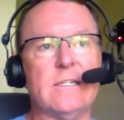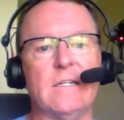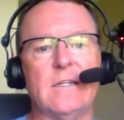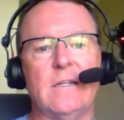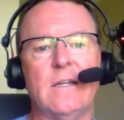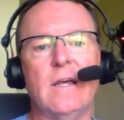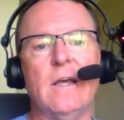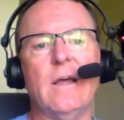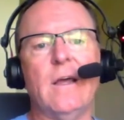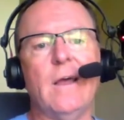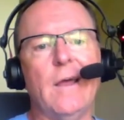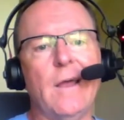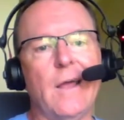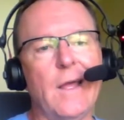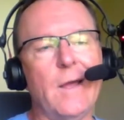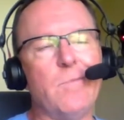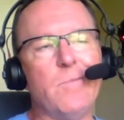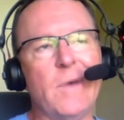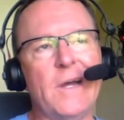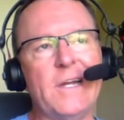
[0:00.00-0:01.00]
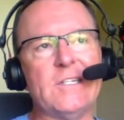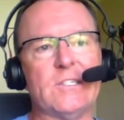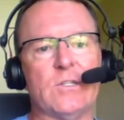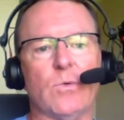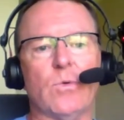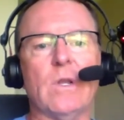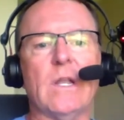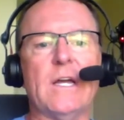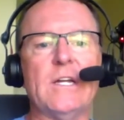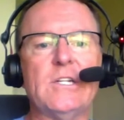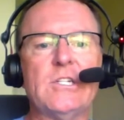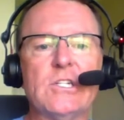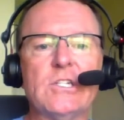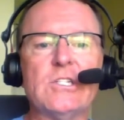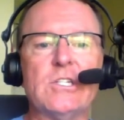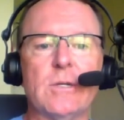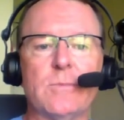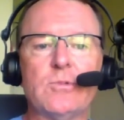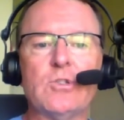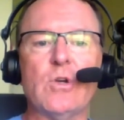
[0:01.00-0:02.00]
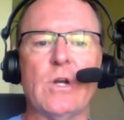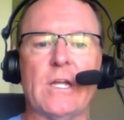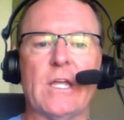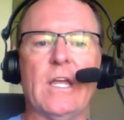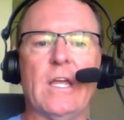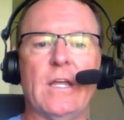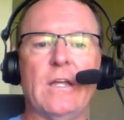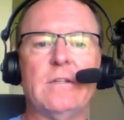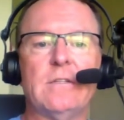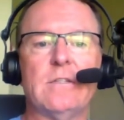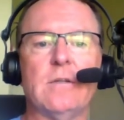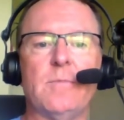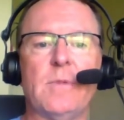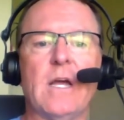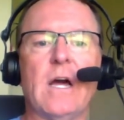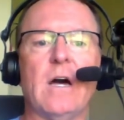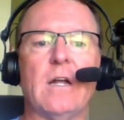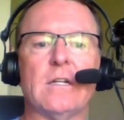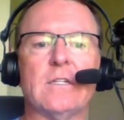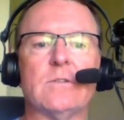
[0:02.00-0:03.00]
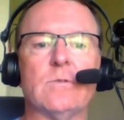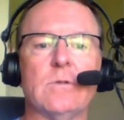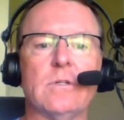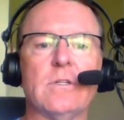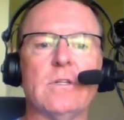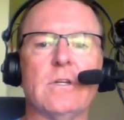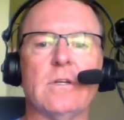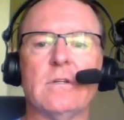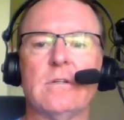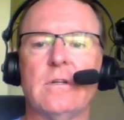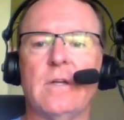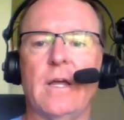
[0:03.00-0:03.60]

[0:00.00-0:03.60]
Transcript: And it makes the relationship tricky, to be honest with you.